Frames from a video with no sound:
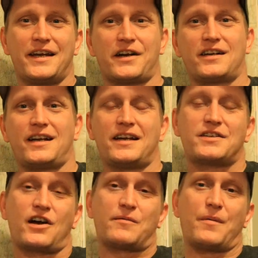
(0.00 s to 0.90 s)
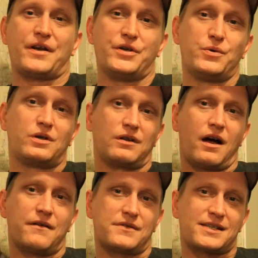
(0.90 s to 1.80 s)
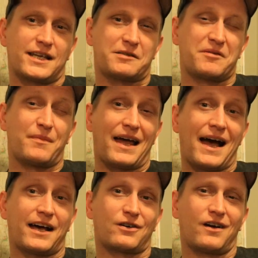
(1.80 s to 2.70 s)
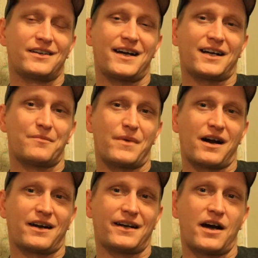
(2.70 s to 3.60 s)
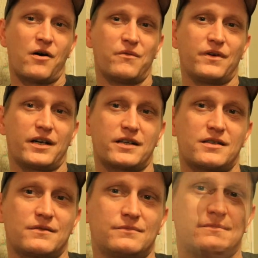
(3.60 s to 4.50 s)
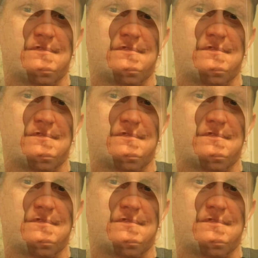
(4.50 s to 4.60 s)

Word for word: Here today to talk about my new gloves sent to me by Adirondack American Outfitters.